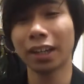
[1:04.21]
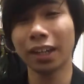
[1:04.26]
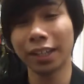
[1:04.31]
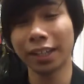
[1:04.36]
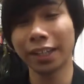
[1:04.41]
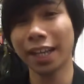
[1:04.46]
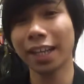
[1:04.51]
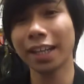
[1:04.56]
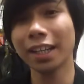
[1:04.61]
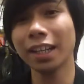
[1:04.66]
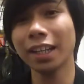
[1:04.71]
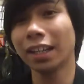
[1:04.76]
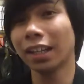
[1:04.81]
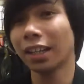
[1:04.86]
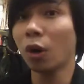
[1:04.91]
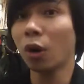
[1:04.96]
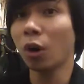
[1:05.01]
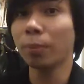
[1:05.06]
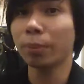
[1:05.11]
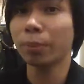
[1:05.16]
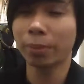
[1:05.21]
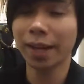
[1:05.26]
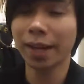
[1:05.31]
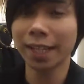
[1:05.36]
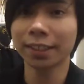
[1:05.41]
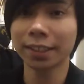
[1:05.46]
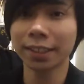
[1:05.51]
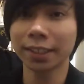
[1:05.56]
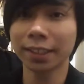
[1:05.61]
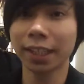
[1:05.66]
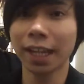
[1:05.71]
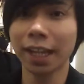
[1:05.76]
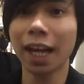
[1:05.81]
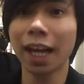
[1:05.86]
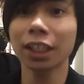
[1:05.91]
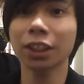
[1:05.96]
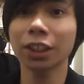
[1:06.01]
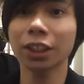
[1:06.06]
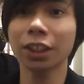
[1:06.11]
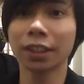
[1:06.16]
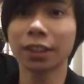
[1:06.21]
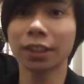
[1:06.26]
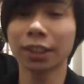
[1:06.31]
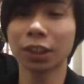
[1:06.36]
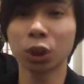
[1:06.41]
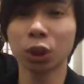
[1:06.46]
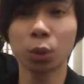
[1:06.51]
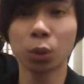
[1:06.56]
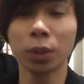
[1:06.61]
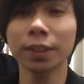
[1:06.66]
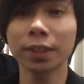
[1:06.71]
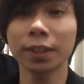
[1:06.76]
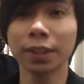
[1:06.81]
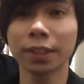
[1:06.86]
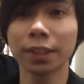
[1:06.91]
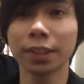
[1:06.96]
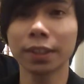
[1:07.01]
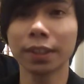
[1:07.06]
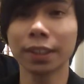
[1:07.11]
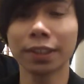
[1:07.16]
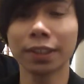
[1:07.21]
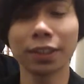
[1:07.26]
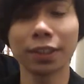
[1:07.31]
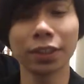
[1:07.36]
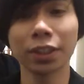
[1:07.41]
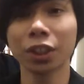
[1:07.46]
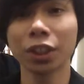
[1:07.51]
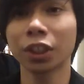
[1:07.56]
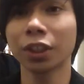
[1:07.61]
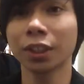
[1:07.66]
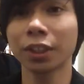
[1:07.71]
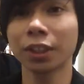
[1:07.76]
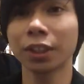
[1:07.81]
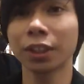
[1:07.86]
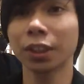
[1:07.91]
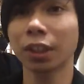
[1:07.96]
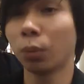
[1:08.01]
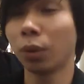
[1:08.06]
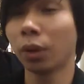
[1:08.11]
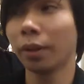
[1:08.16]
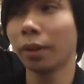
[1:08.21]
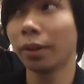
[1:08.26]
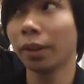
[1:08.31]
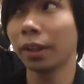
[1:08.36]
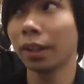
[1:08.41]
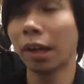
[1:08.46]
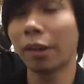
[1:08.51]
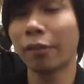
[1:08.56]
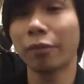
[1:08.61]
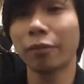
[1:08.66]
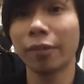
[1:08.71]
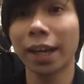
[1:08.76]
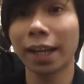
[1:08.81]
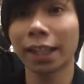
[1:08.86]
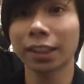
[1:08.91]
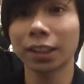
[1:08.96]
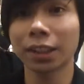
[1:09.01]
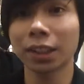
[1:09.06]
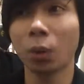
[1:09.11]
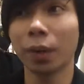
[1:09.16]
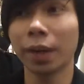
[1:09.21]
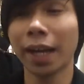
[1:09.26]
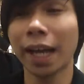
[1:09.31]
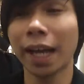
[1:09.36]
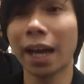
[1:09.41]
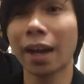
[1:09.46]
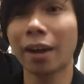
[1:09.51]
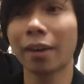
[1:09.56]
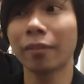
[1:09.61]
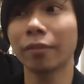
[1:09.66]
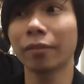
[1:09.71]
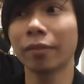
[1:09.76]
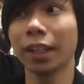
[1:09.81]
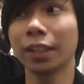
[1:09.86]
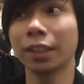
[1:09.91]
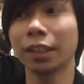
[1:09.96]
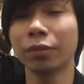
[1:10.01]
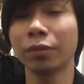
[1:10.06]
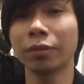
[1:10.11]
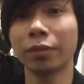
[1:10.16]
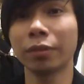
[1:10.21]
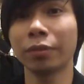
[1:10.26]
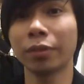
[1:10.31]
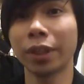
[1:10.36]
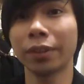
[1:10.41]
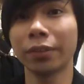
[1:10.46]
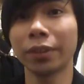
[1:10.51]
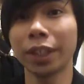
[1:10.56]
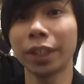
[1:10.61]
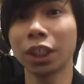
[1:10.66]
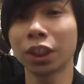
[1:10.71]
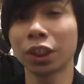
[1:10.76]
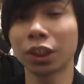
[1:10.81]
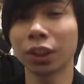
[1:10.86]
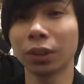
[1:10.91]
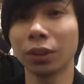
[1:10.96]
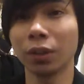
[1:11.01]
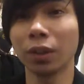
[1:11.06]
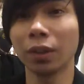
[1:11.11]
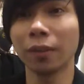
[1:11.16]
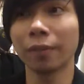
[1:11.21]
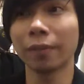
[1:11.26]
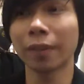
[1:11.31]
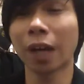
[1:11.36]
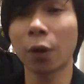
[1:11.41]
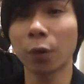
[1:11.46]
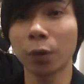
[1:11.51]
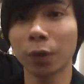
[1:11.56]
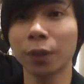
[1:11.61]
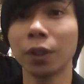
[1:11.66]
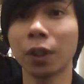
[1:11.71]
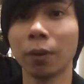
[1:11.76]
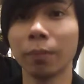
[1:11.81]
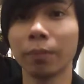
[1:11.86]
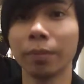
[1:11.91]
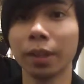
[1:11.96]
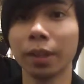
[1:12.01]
again our present actions and choices and decisions will affect or have a different variation of outcome